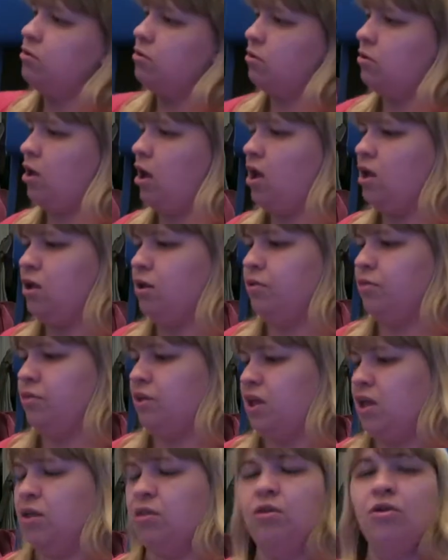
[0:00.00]
I kind of
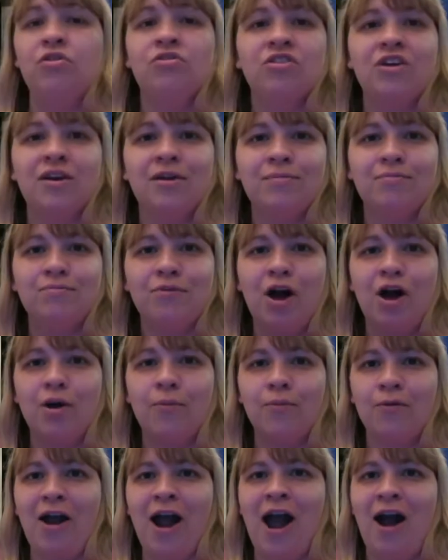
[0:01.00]
think it looks like
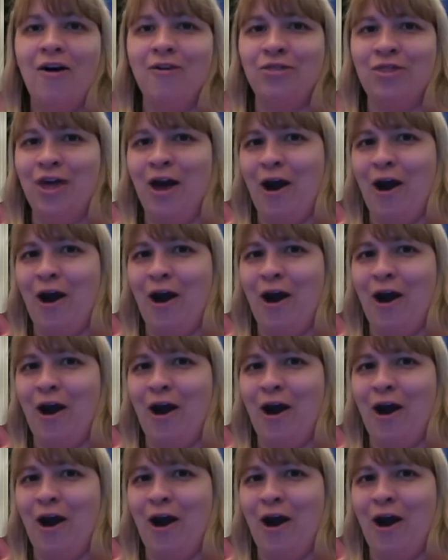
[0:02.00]
Doc Brown,